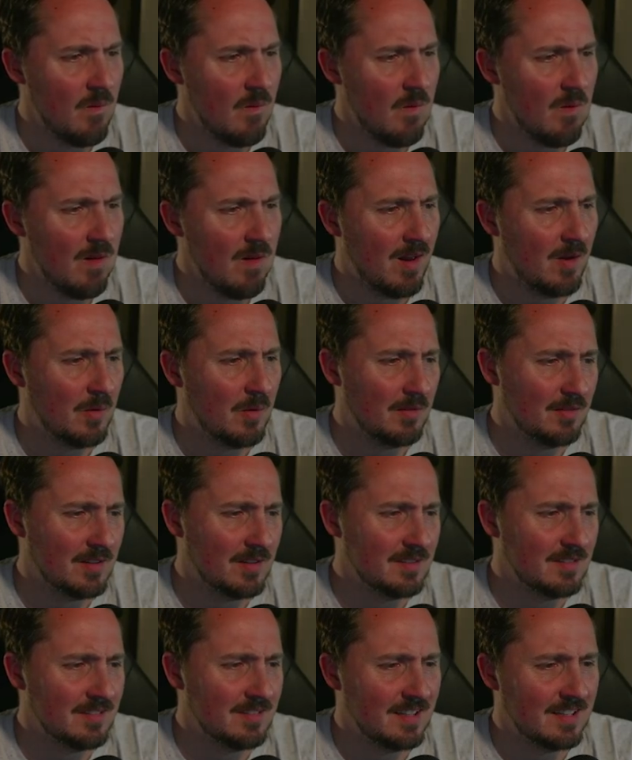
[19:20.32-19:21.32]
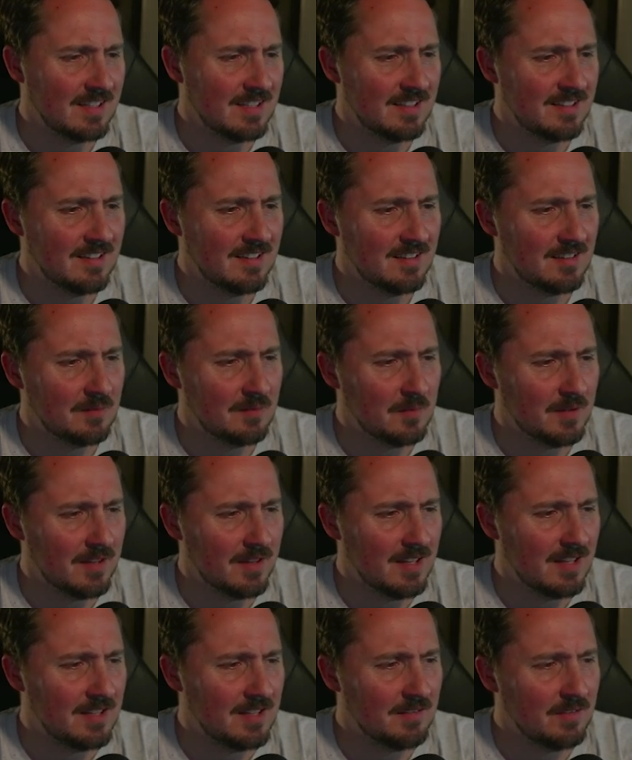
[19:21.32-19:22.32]
However, then you see something like that
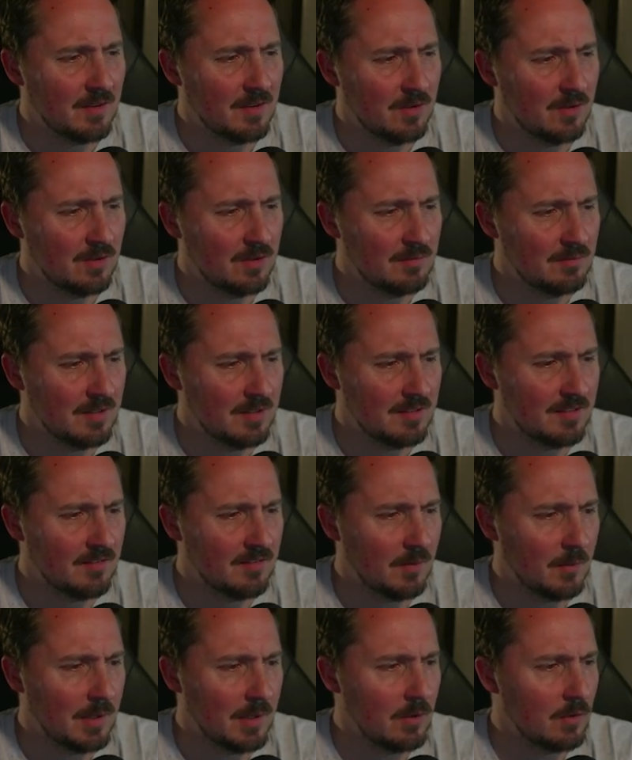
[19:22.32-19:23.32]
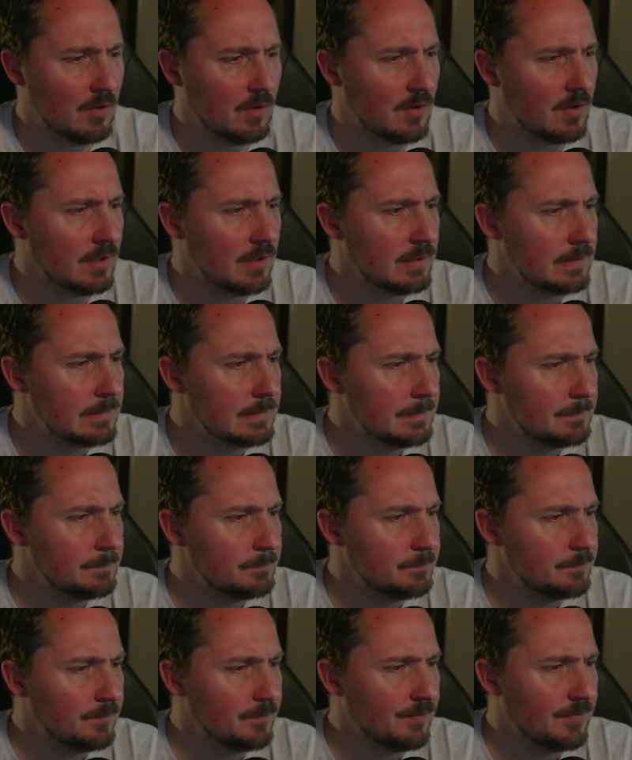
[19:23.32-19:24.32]
and you think, oh, let's have a wee look.
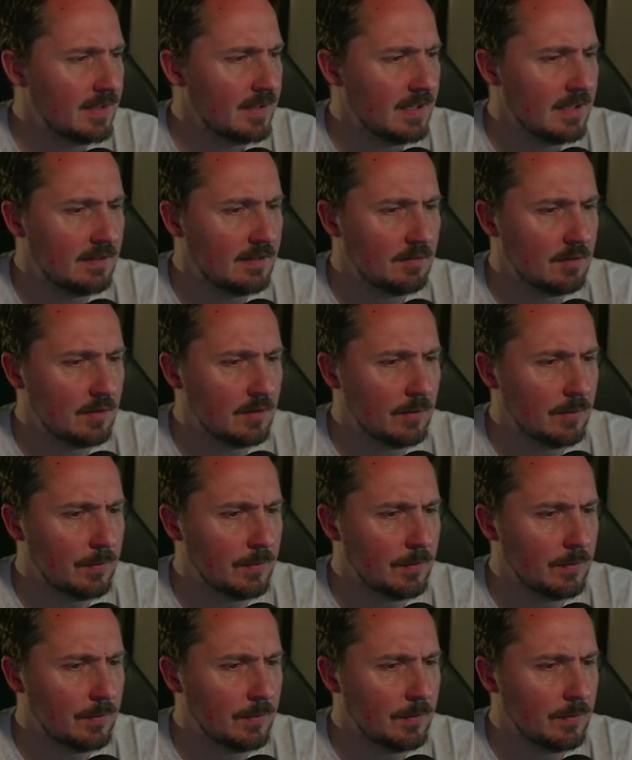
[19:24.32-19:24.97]
You never know.